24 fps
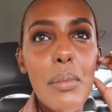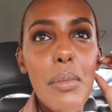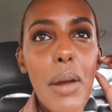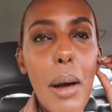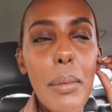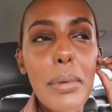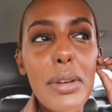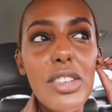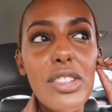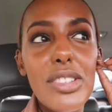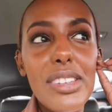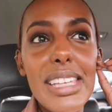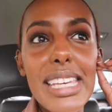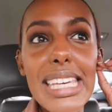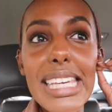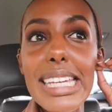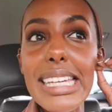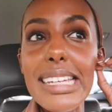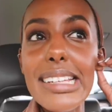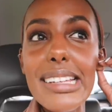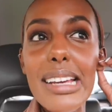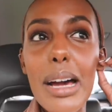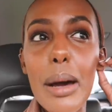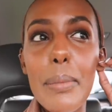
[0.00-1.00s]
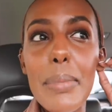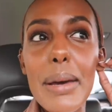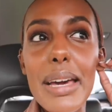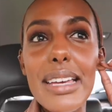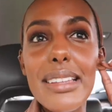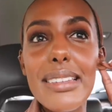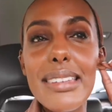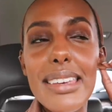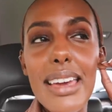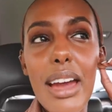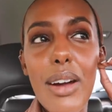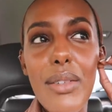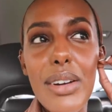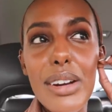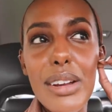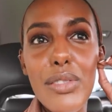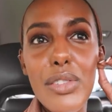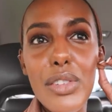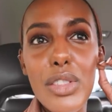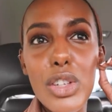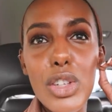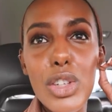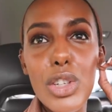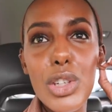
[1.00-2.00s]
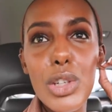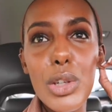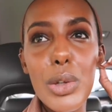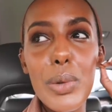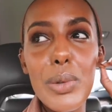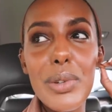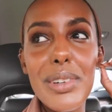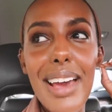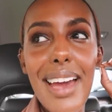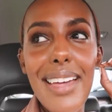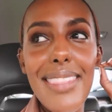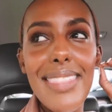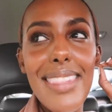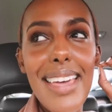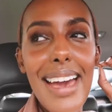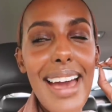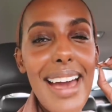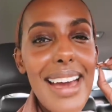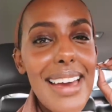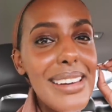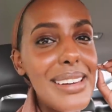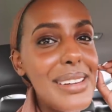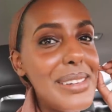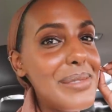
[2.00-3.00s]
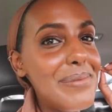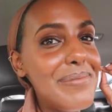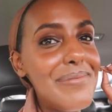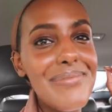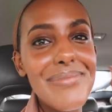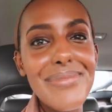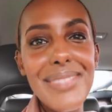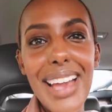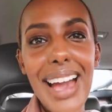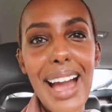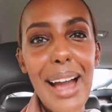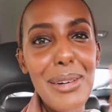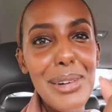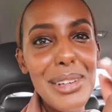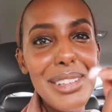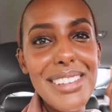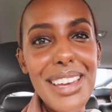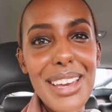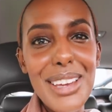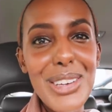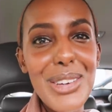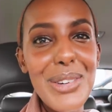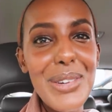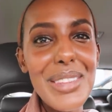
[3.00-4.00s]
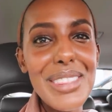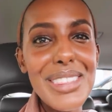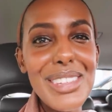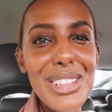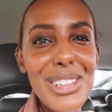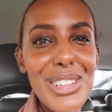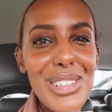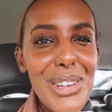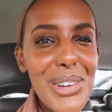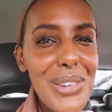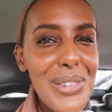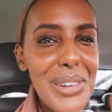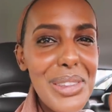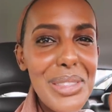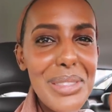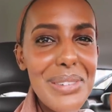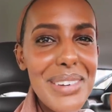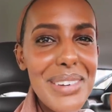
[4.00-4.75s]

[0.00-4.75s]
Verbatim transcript: probably just eat a bit to get ready for the shoot and then I will take you in the shoot with